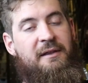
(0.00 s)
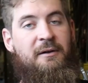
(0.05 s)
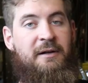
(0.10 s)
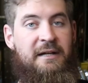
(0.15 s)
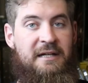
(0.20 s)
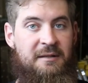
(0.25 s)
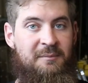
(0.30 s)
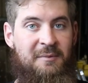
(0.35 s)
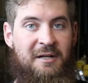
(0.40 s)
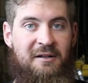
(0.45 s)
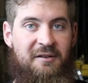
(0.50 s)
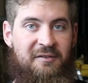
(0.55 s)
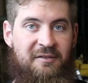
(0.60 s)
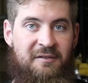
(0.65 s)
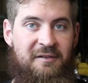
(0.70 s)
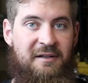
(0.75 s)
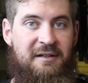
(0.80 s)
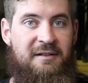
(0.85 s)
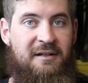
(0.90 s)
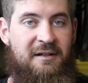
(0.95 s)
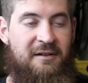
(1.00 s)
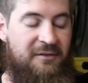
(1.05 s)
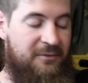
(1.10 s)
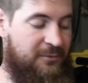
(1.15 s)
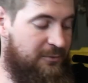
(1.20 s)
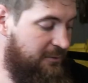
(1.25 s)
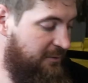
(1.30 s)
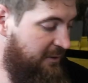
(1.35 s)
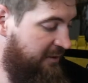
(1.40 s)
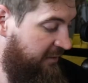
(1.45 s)
Their emails and details
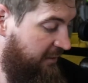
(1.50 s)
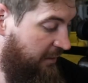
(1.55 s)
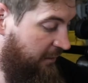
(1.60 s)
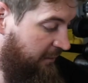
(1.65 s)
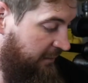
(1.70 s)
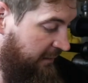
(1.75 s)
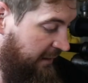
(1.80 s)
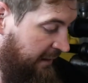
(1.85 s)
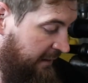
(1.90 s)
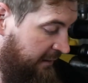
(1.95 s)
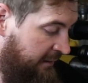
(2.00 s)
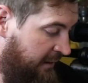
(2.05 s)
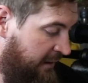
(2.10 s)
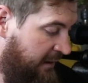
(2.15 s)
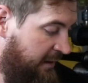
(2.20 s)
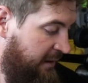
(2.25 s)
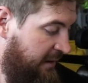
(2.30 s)
are all listed on there.